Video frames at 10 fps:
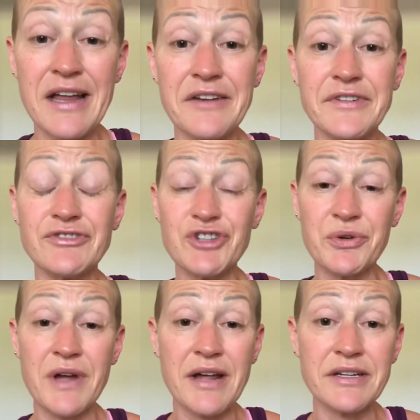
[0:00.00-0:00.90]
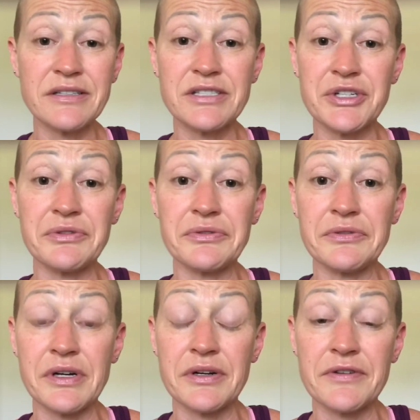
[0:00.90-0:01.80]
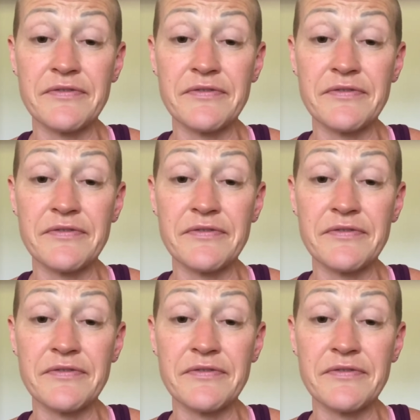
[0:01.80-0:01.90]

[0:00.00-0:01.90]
And if you don't know how to do or